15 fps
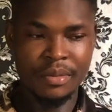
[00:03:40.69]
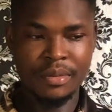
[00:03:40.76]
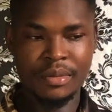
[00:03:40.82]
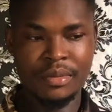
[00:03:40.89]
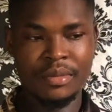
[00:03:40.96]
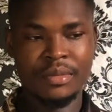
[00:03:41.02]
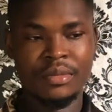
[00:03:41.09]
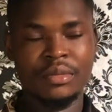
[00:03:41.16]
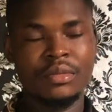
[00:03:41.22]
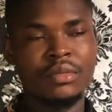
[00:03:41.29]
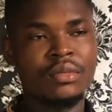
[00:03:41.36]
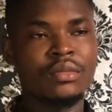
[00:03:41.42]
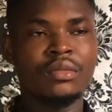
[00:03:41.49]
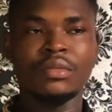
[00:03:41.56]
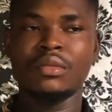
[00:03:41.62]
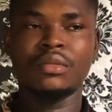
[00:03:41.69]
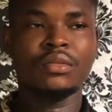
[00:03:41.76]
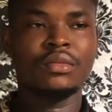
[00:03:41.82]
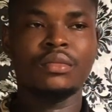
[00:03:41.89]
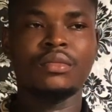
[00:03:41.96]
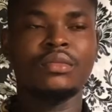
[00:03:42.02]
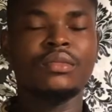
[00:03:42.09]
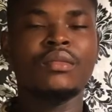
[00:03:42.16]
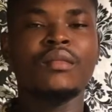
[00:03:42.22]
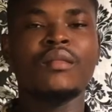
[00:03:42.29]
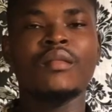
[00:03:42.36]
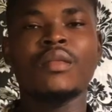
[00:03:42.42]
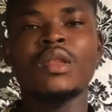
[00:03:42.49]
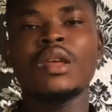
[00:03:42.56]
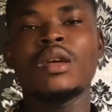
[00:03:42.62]
total amount we are going to spend for this
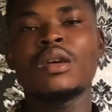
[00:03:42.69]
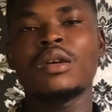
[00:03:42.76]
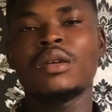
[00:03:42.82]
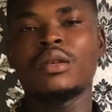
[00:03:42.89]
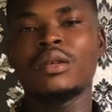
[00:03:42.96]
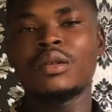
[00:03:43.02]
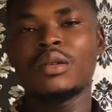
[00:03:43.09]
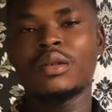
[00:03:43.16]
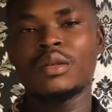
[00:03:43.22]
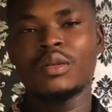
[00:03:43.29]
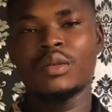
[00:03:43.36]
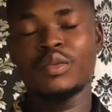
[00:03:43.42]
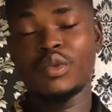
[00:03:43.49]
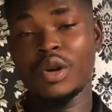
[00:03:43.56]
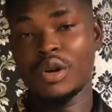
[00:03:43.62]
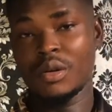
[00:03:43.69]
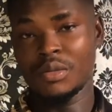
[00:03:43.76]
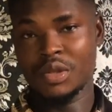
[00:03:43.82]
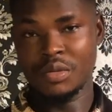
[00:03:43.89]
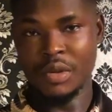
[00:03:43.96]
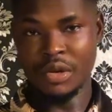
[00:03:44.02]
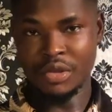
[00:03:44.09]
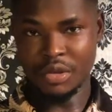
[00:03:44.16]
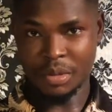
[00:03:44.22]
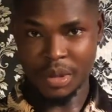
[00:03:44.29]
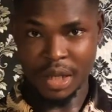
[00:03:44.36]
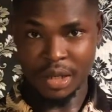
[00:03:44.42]
ad is showing right here.